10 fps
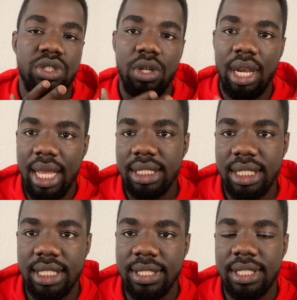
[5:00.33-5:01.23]
your
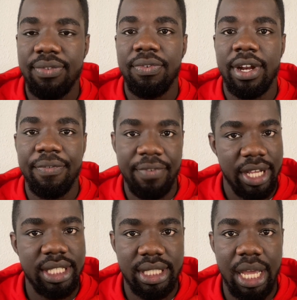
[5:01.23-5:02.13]
license for the
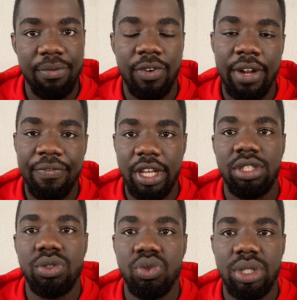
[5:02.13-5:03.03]
first time, for the
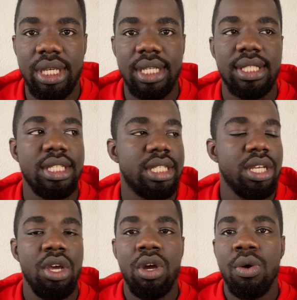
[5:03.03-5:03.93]
first 2 years is
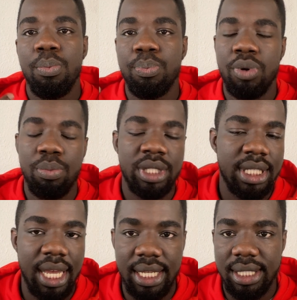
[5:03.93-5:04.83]

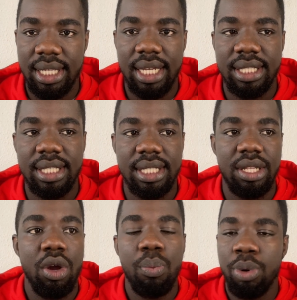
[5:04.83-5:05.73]
prototype, as
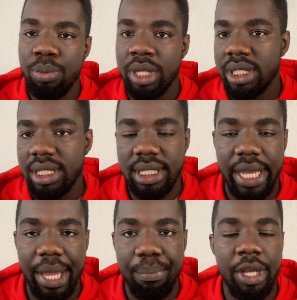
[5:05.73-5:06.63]
in probation
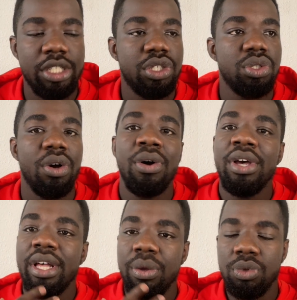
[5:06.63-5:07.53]
time. Make sure
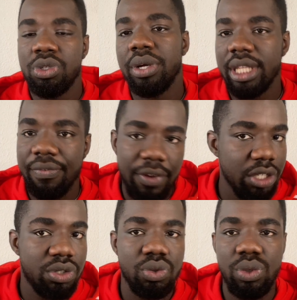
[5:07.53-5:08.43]
during the
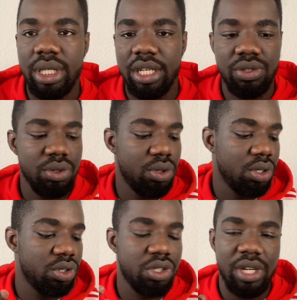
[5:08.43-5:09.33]
first 2 years you
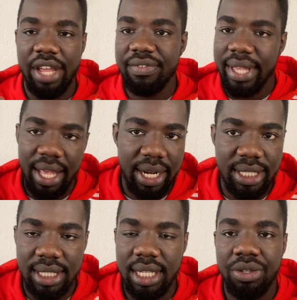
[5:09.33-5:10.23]
don't drive
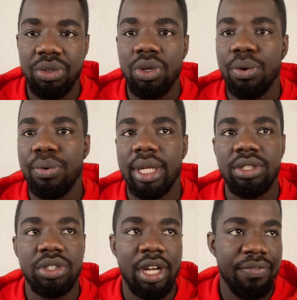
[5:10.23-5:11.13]
carelessly, you don't run
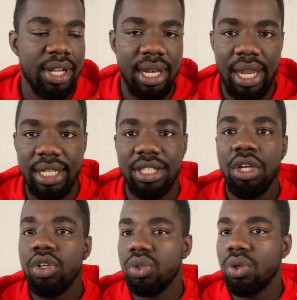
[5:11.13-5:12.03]
traffic light,
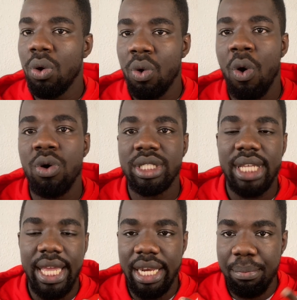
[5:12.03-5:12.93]
you don't cause
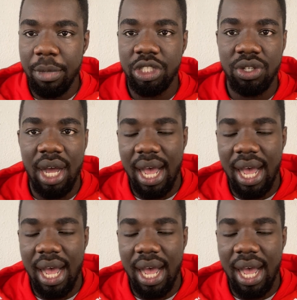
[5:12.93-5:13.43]
any major